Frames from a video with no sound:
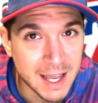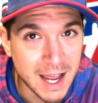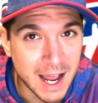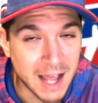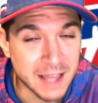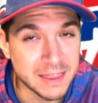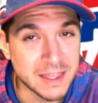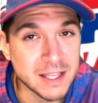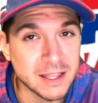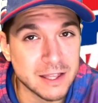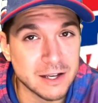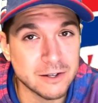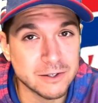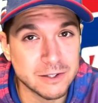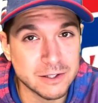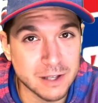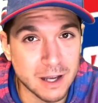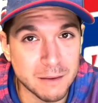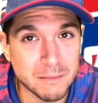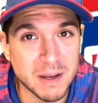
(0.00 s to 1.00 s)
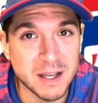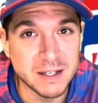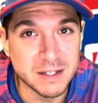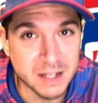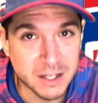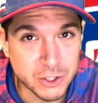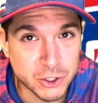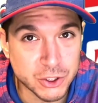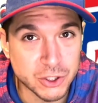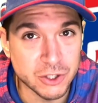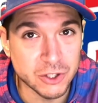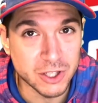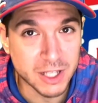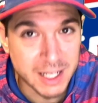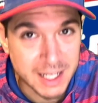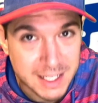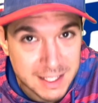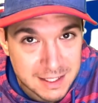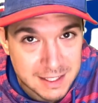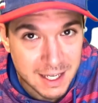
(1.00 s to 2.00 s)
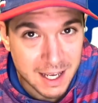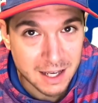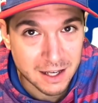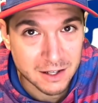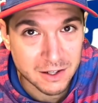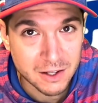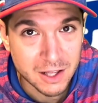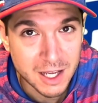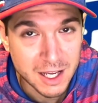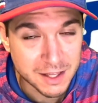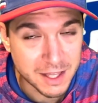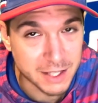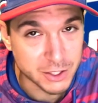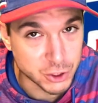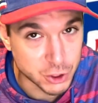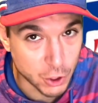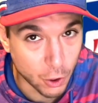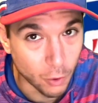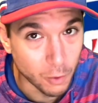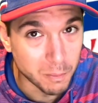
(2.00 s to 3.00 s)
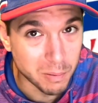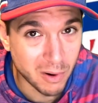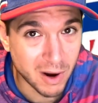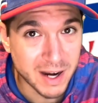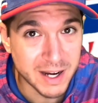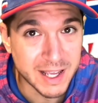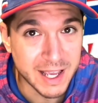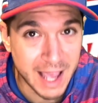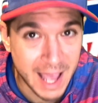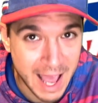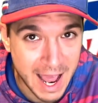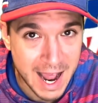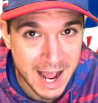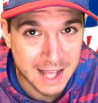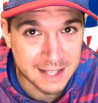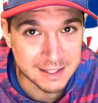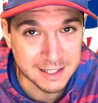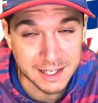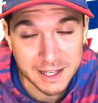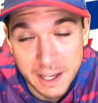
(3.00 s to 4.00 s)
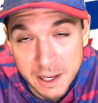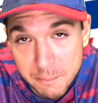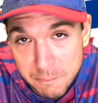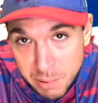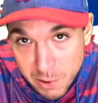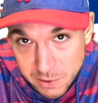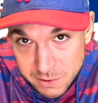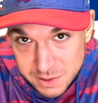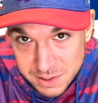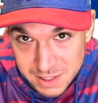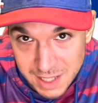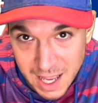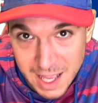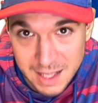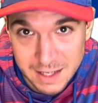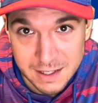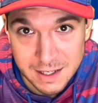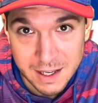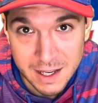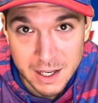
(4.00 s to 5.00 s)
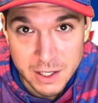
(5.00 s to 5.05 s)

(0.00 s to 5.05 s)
I think there's some additional intel that Joe Brady has and can present